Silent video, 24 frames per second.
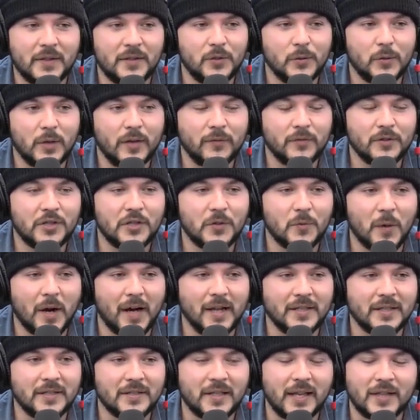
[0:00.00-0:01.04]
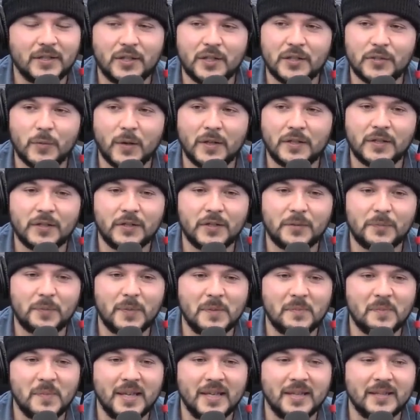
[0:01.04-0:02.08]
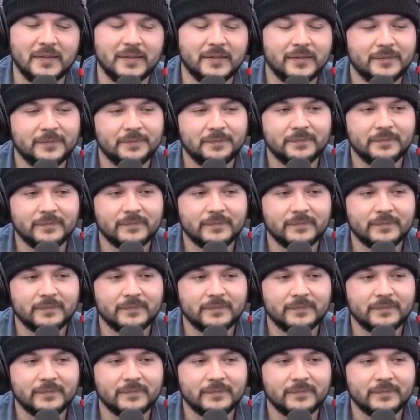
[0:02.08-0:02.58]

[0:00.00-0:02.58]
do whatever she wants. Instead, she just wants to just be mean. Yeah,